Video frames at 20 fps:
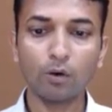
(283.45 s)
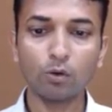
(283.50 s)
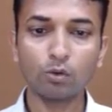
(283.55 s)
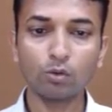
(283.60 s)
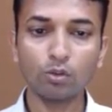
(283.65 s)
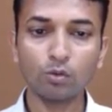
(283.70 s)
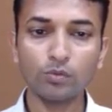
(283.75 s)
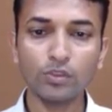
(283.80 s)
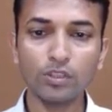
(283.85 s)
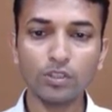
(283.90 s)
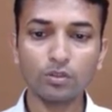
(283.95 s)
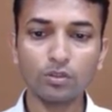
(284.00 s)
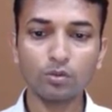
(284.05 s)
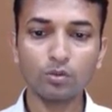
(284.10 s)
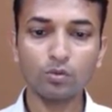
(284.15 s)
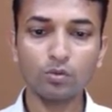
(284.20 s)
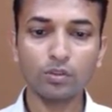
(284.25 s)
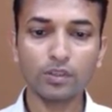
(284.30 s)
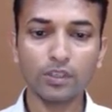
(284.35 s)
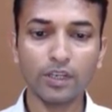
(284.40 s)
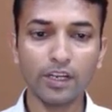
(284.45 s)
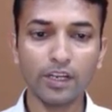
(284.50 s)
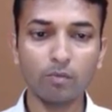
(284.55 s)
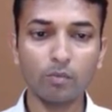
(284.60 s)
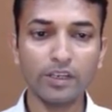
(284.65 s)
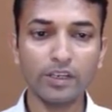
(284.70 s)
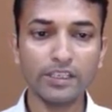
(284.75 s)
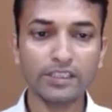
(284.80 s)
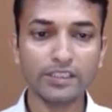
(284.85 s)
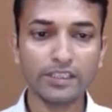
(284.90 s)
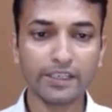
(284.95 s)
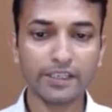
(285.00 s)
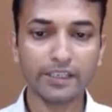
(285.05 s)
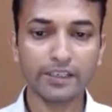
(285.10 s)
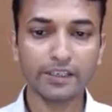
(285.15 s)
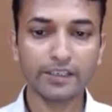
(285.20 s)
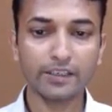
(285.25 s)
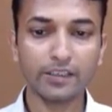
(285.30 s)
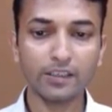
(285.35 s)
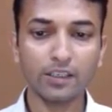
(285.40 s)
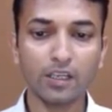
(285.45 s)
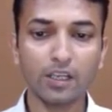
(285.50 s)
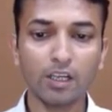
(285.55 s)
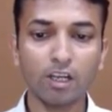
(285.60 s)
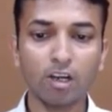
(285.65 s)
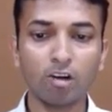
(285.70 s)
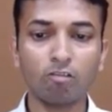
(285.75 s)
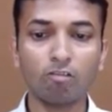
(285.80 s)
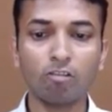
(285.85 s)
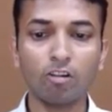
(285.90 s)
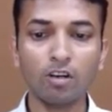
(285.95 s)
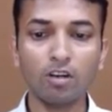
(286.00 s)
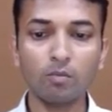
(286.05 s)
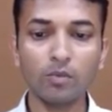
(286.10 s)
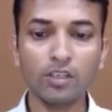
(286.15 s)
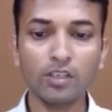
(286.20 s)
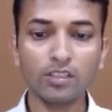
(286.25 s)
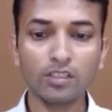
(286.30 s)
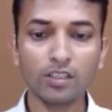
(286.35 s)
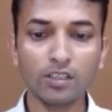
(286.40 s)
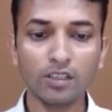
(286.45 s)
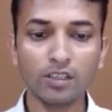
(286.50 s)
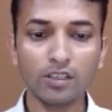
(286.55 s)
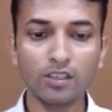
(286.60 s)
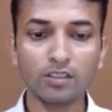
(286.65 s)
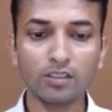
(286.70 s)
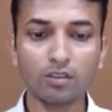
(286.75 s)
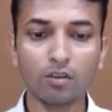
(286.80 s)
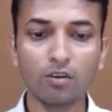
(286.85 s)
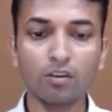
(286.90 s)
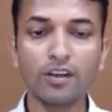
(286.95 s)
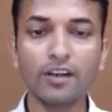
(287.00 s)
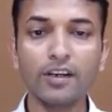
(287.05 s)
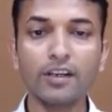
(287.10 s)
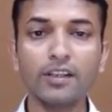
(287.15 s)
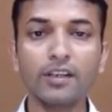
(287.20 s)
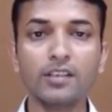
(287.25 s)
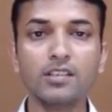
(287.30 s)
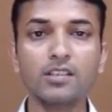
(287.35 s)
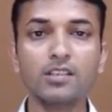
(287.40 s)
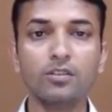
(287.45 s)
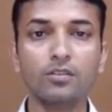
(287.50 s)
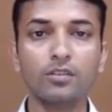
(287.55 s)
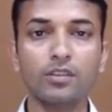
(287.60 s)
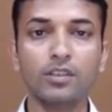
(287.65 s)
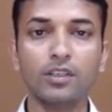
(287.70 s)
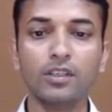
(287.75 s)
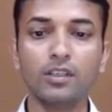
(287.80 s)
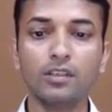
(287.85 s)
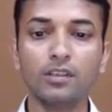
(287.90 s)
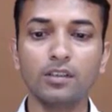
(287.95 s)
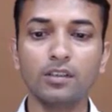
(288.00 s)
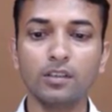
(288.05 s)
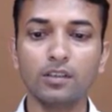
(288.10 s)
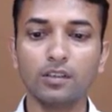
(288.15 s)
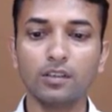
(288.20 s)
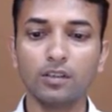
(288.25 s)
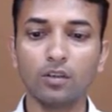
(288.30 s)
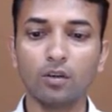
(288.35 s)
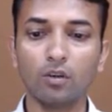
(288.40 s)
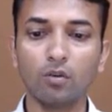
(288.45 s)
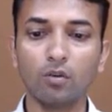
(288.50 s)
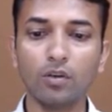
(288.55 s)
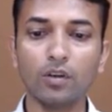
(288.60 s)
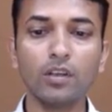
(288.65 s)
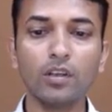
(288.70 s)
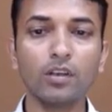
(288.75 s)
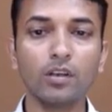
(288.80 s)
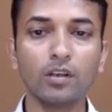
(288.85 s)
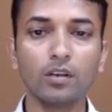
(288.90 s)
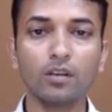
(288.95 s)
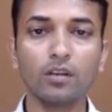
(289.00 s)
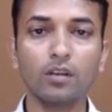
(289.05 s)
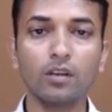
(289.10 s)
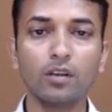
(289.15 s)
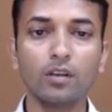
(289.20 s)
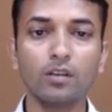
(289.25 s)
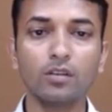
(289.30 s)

Out of these two 10 millisecond, 1 millisecond is already executed over here.